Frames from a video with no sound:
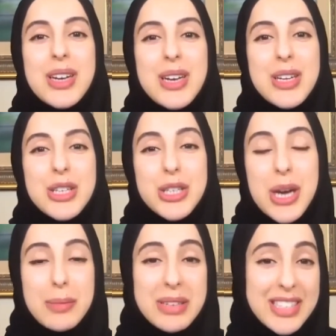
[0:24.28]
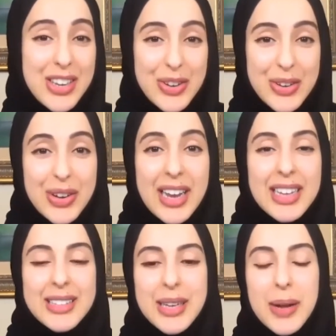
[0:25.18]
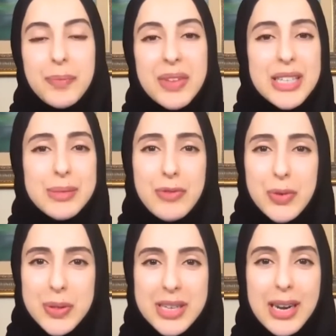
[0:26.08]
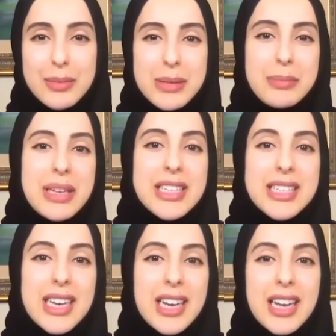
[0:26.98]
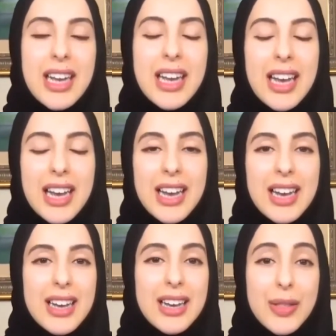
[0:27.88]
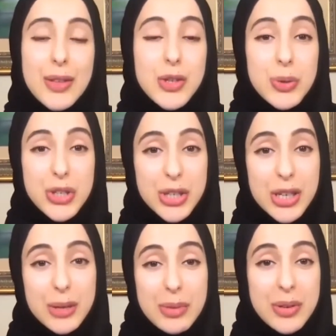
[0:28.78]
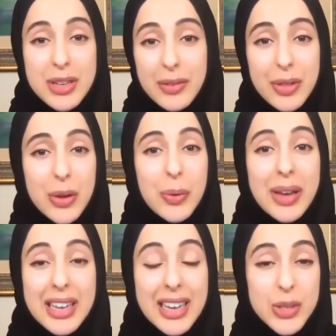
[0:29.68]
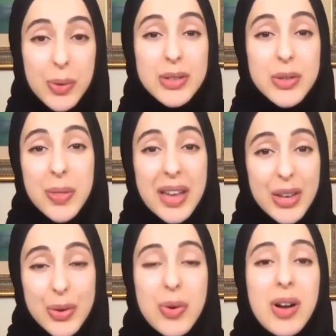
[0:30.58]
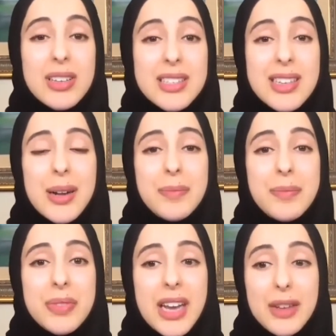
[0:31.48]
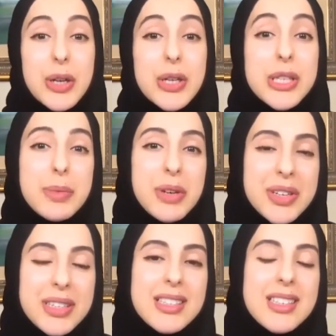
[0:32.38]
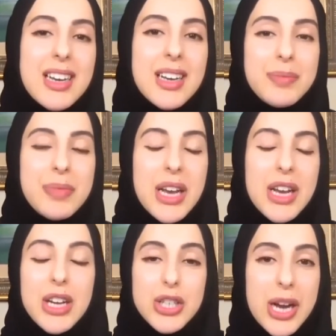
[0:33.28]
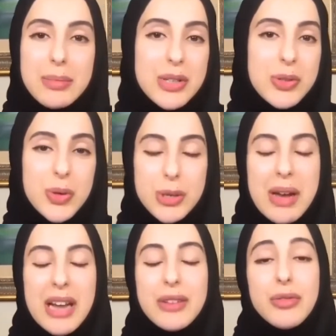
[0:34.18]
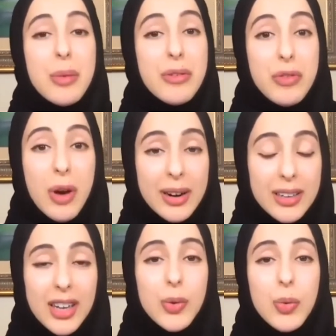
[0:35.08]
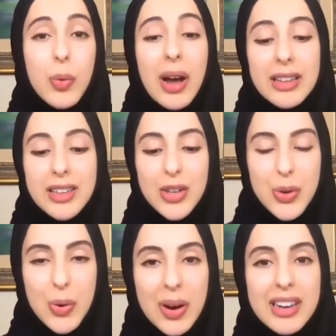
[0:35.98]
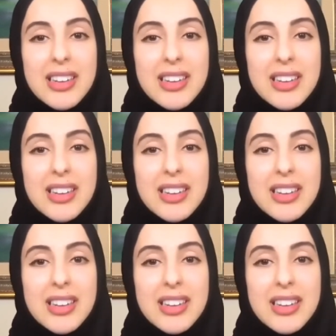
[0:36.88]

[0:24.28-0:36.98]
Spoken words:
Shabbos dinner, and it's my first time to meet the Jewish community of the UAE as well, so thank you, Ross. I've experienced Shabbos or Shabbat from afar while in New York,